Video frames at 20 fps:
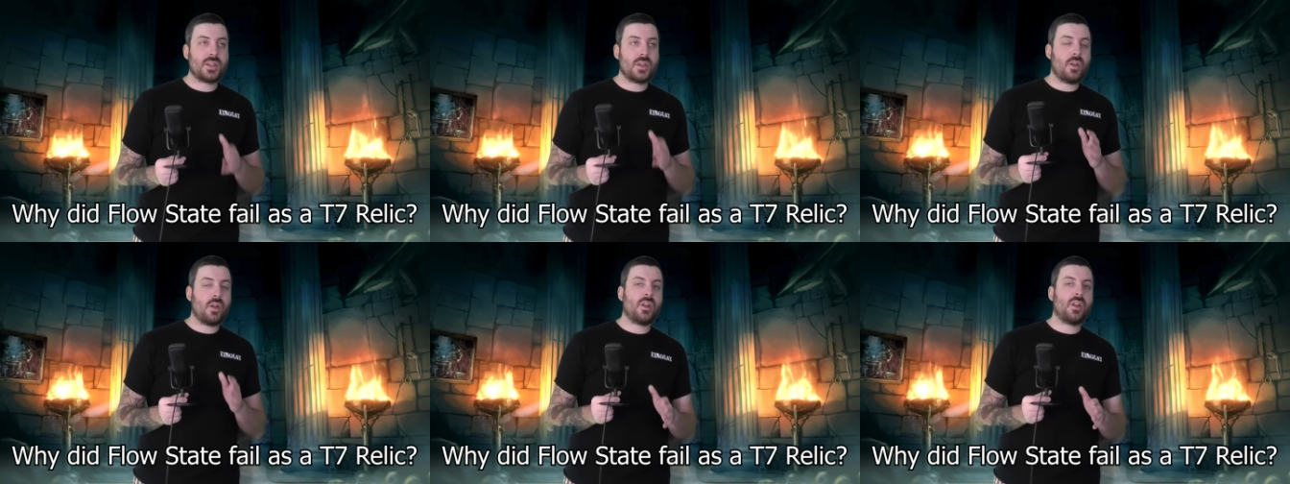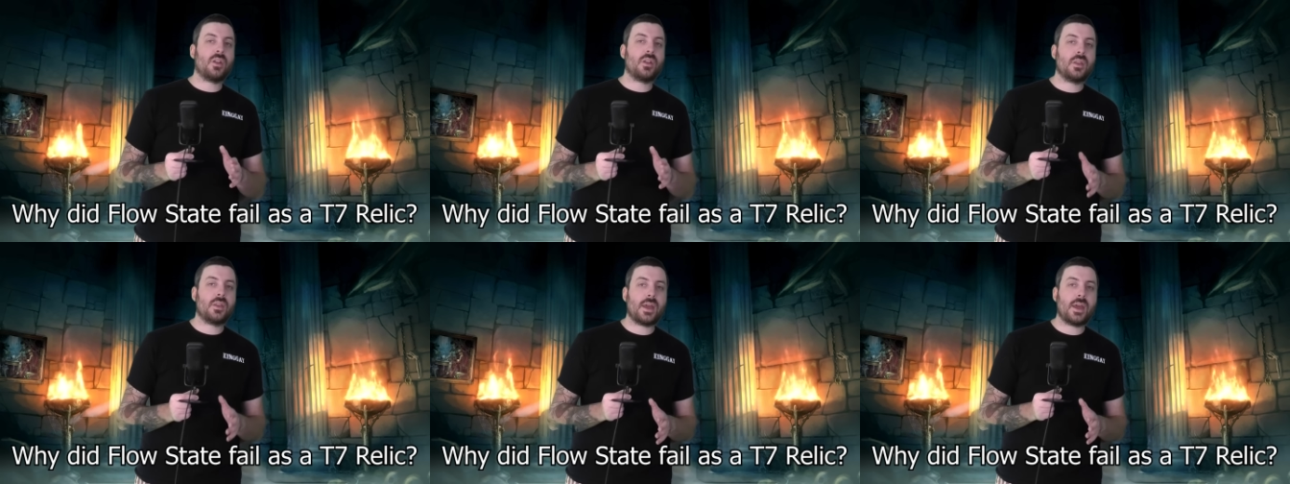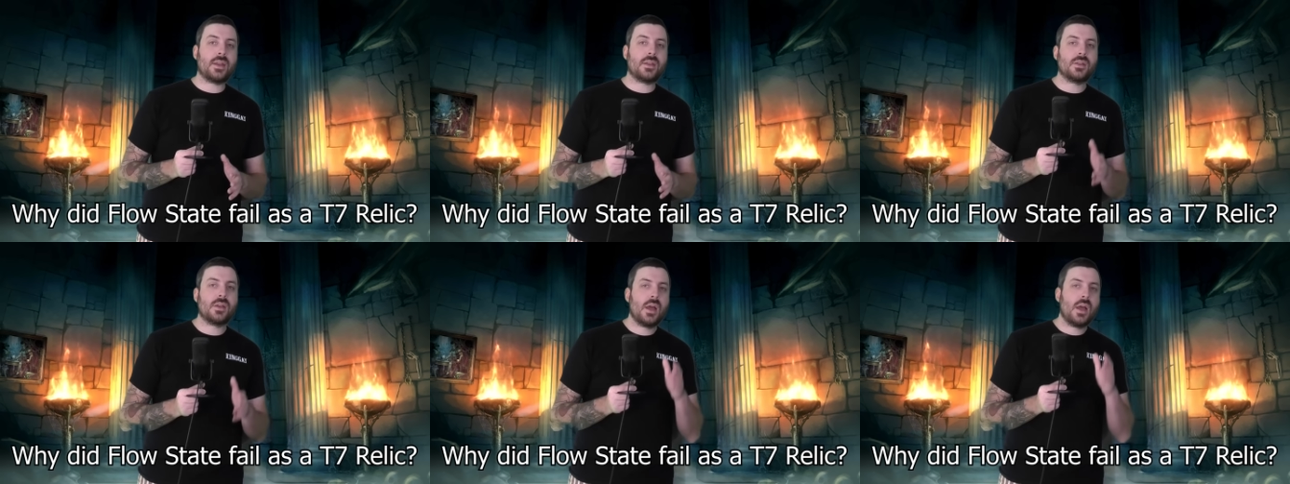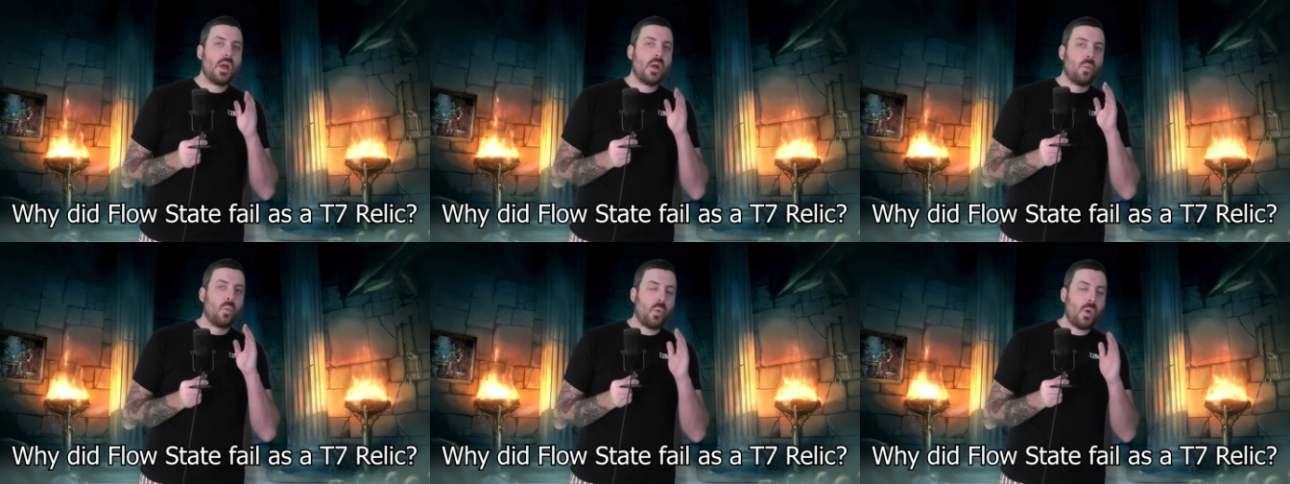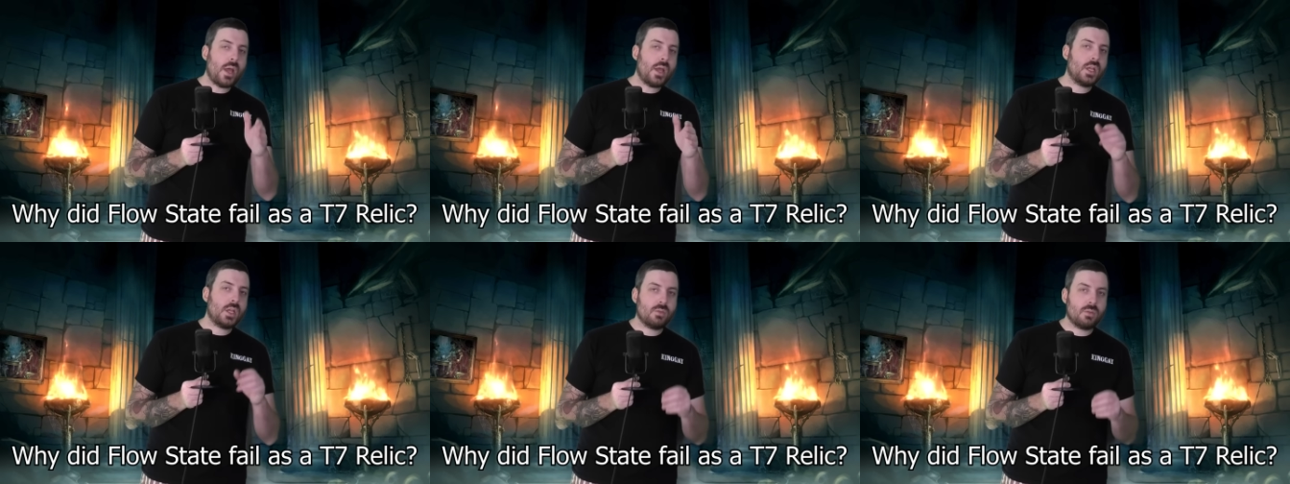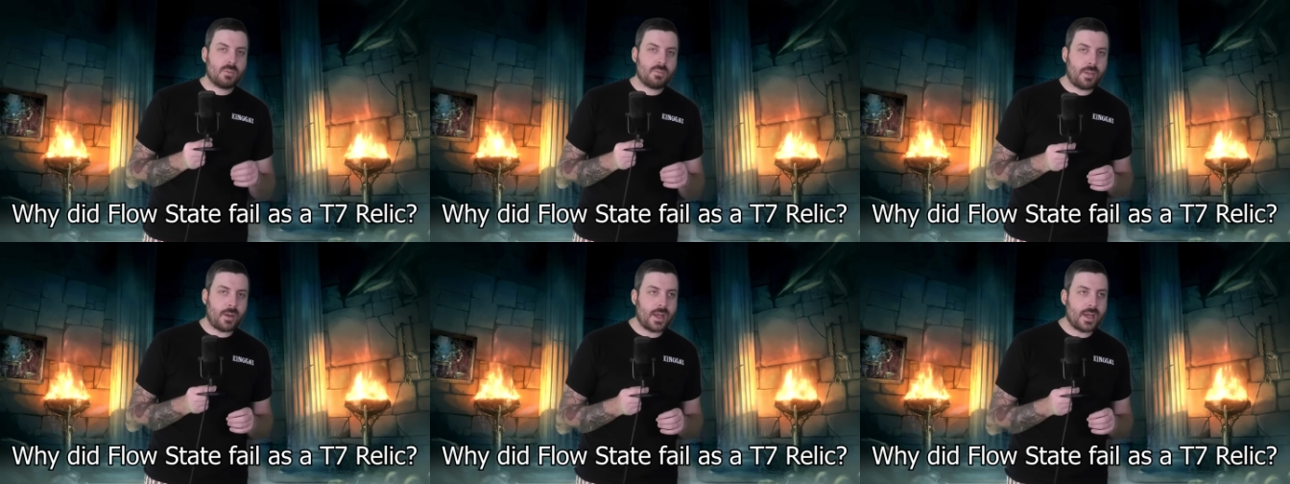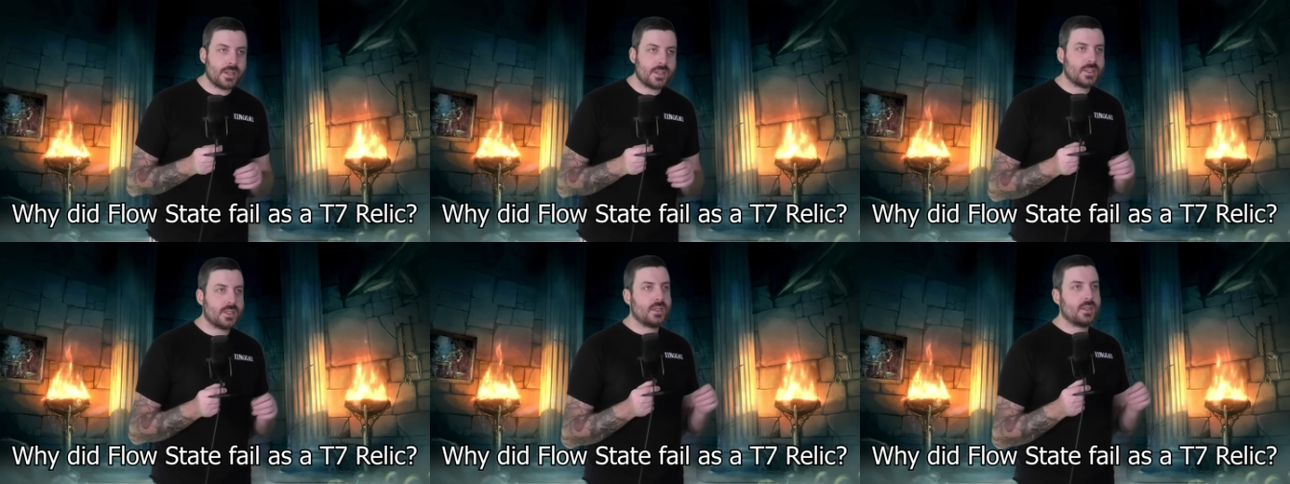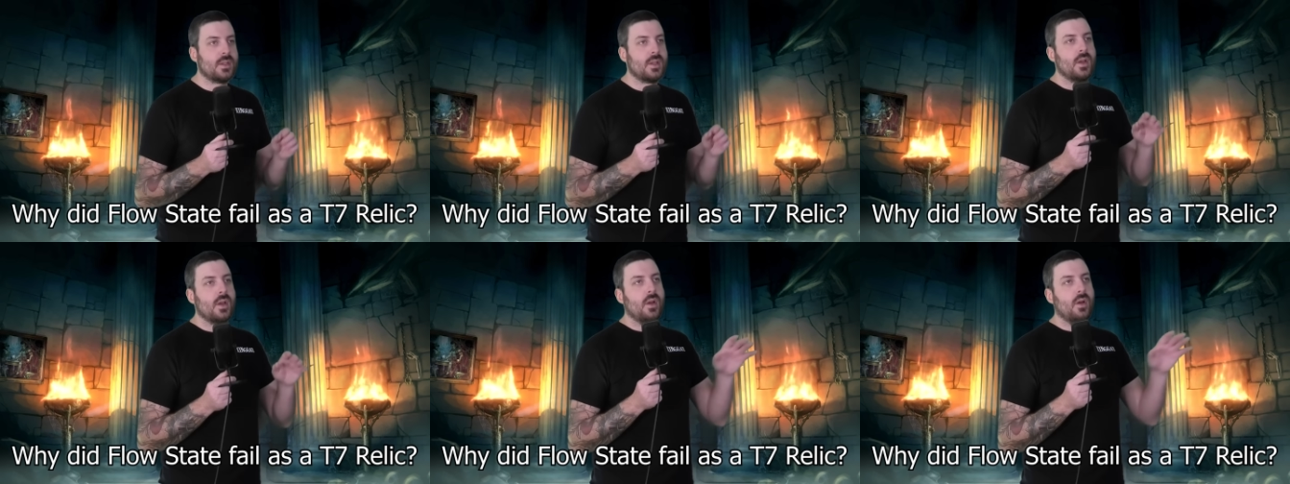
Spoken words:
And not only that, where you would place it